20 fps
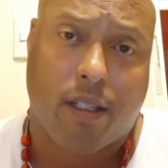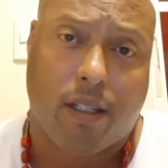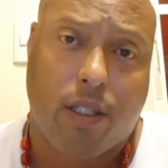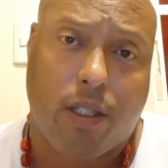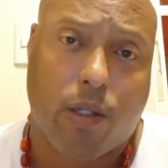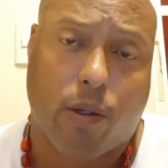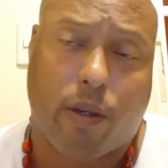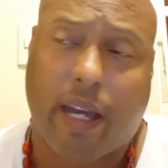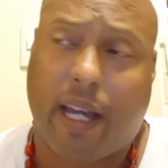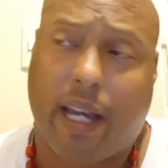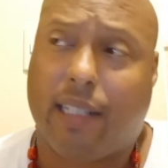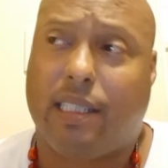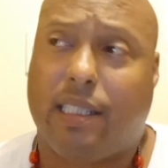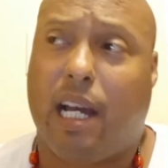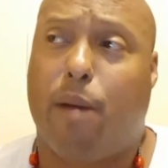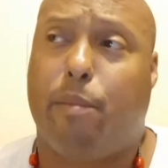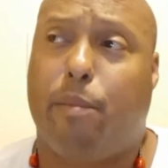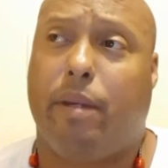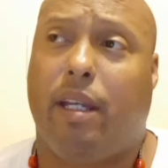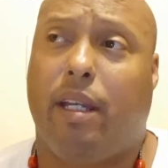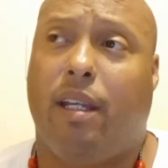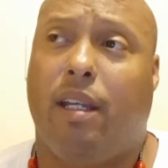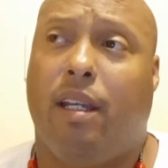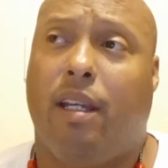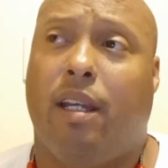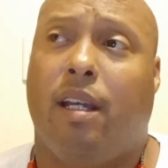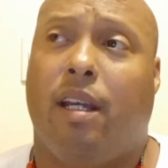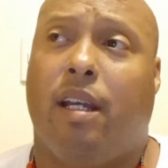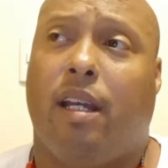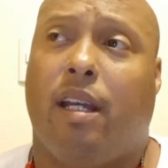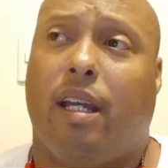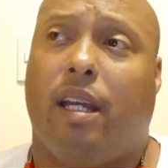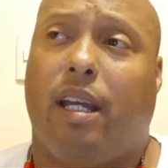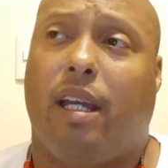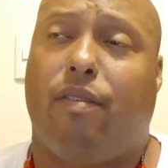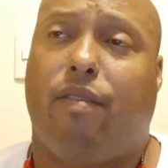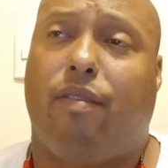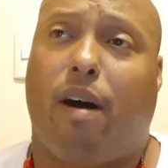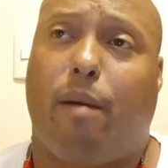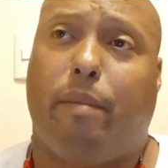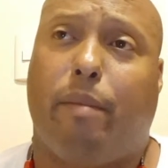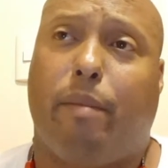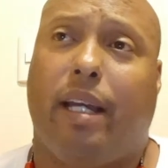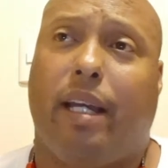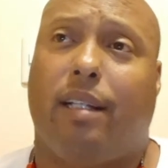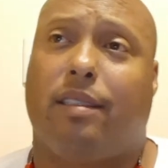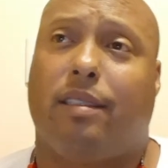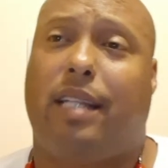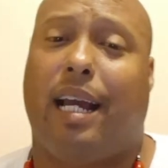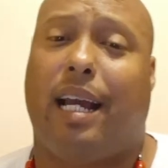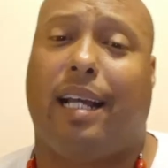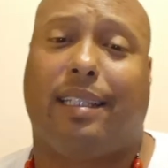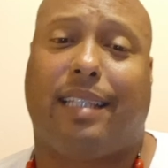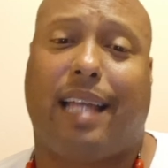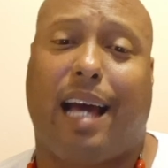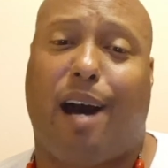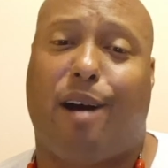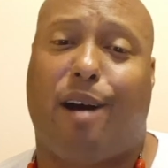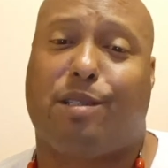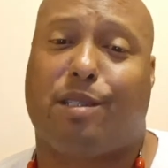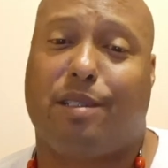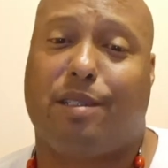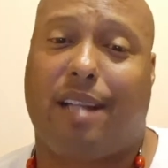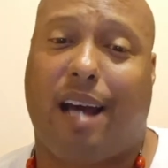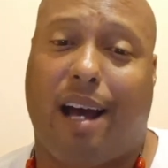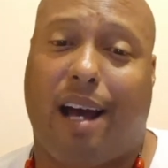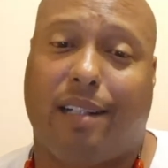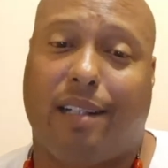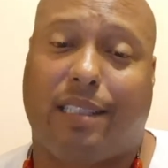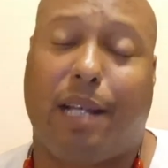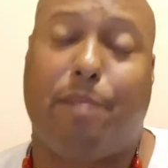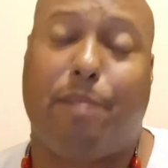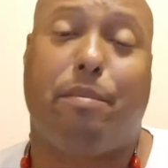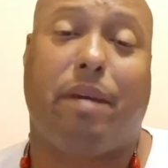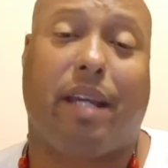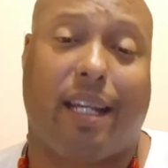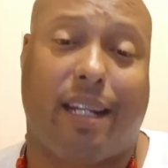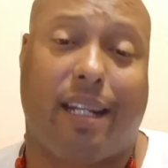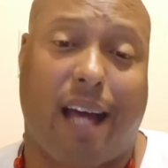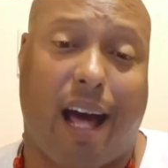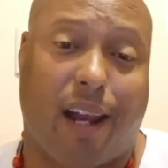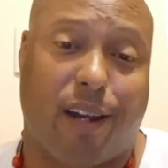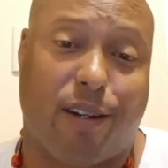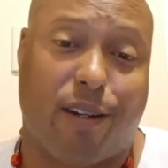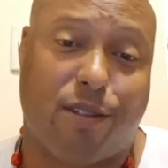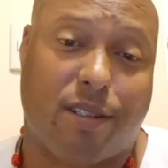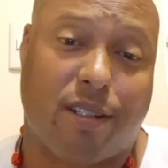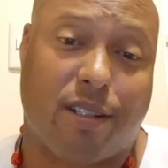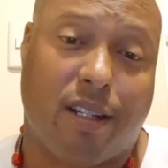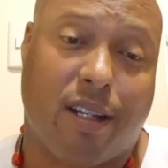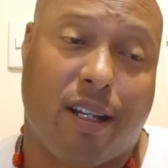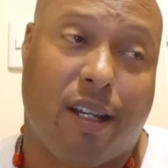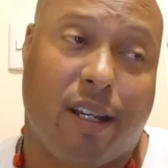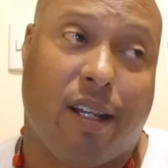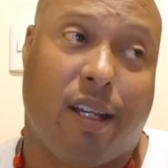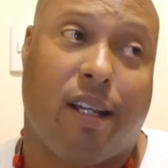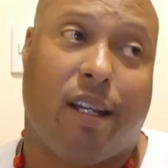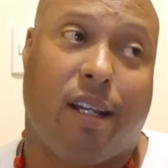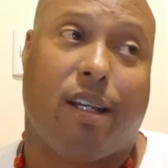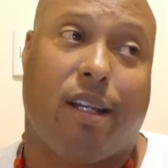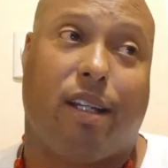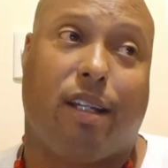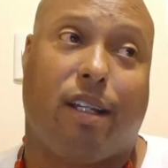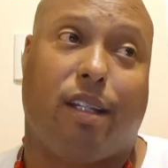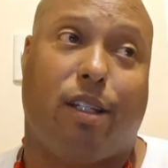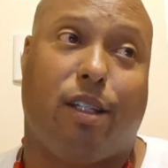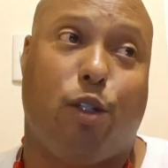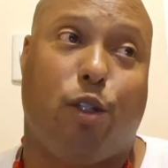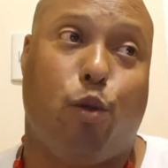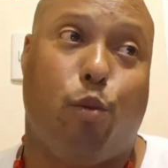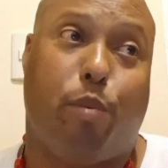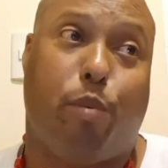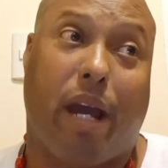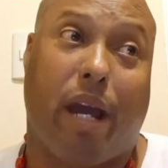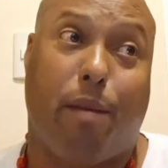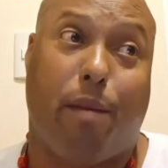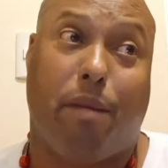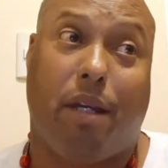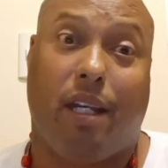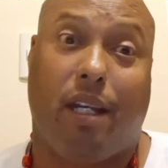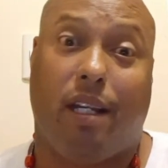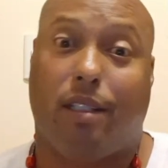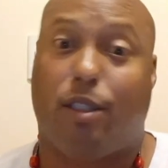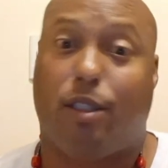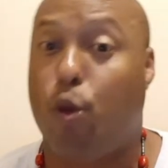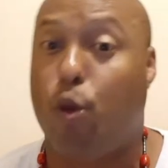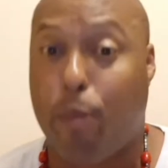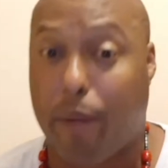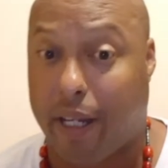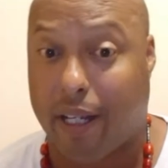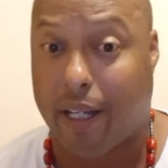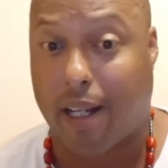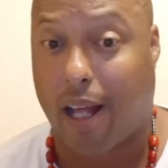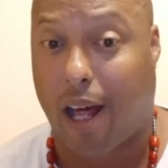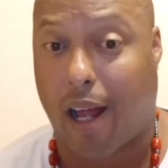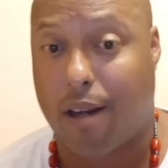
You can't tell me if I make $10 million, you pay me $2 million.